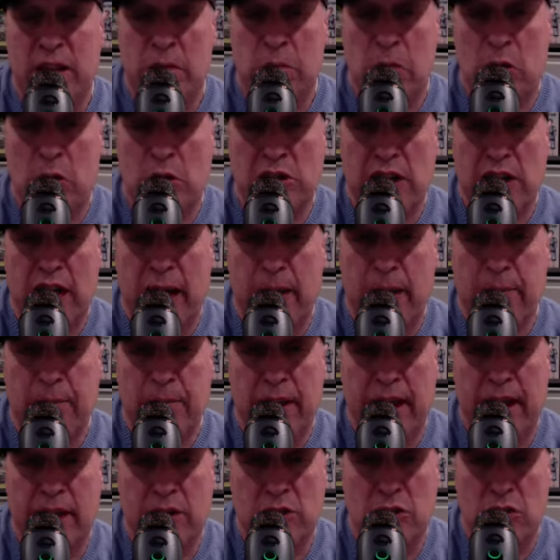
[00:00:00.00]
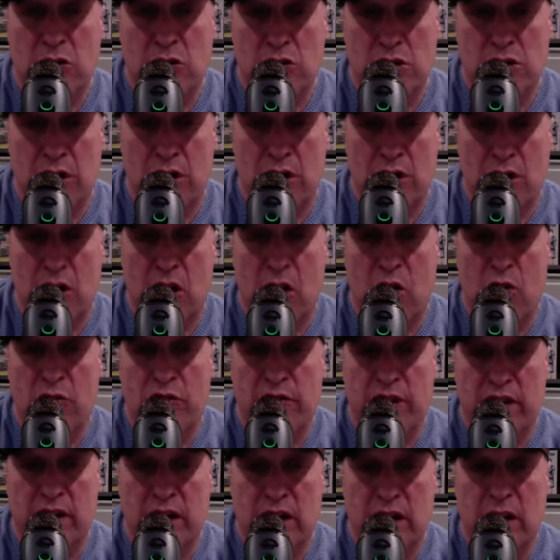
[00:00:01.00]
most opt-outs because of the
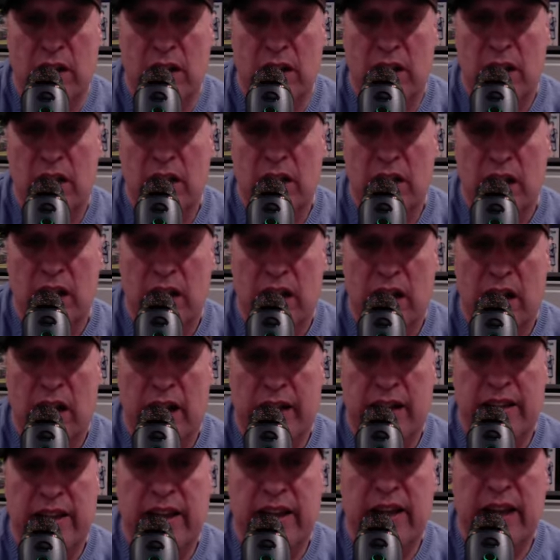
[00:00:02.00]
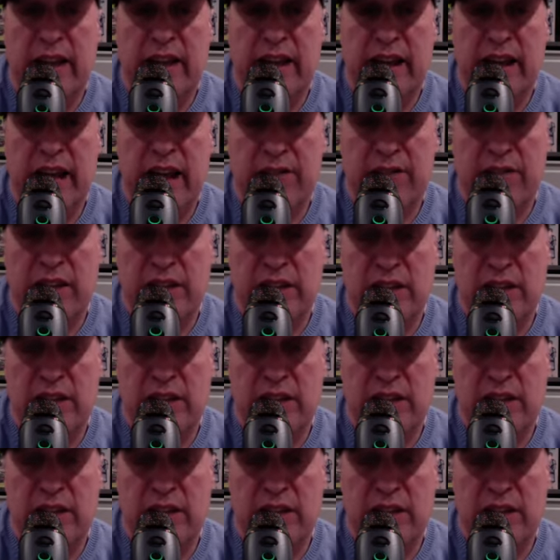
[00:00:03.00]
COVID. And I think they're going to have like